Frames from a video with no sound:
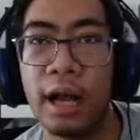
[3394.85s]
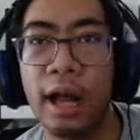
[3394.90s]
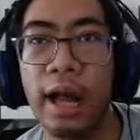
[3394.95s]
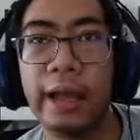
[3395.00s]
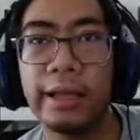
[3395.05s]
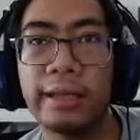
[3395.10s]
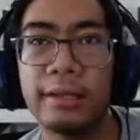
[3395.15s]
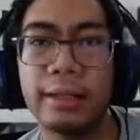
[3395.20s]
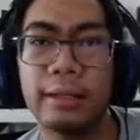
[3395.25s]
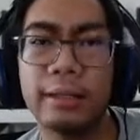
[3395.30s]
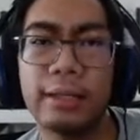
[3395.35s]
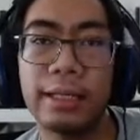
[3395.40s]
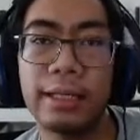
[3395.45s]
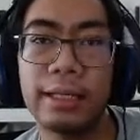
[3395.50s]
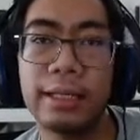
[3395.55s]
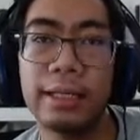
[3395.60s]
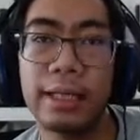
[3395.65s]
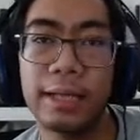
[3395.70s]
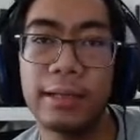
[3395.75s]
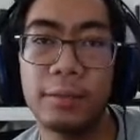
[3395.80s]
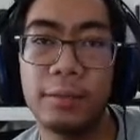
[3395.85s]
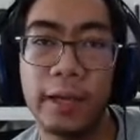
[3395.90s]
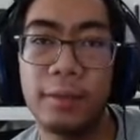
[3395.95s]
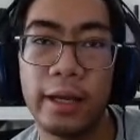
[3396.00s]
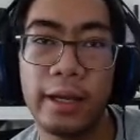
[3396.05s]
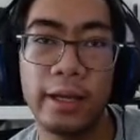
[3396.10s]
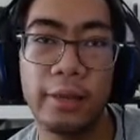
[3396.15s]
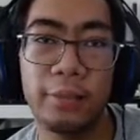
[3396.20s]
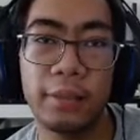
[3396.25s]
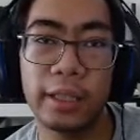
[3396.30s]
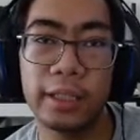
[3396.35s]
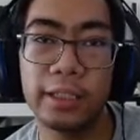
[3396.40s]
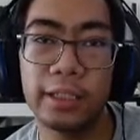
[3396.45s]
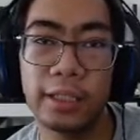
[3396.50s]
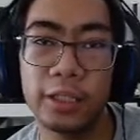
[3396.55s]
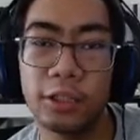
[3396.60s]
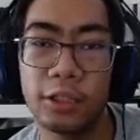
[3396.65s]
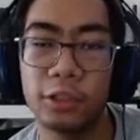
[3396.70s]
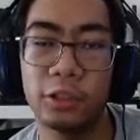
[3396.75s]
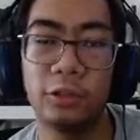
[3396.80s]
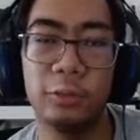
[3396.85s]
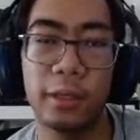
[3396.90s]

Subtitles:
I did get my PlayStation 2,